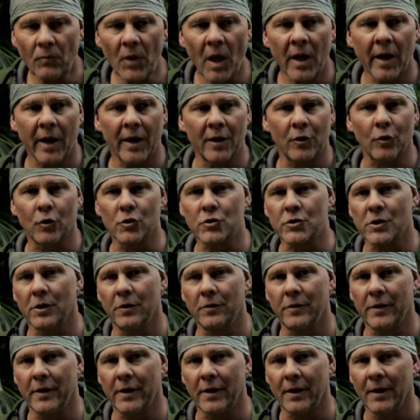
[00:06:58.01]
and also
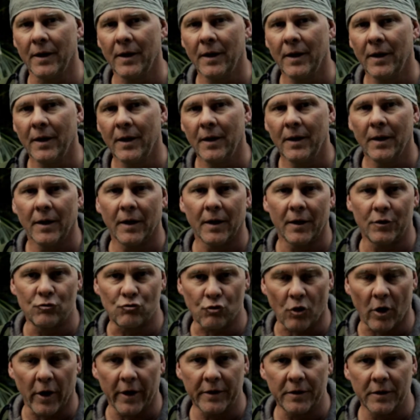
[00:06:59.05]
the
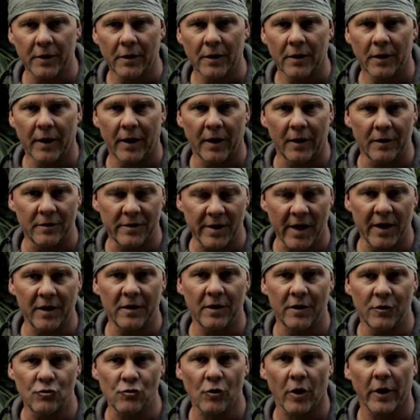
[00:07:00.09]
dried and dead
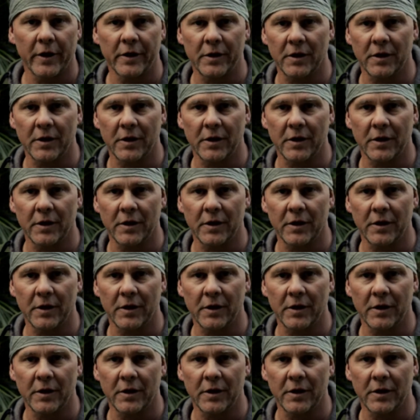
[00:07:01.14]
and dried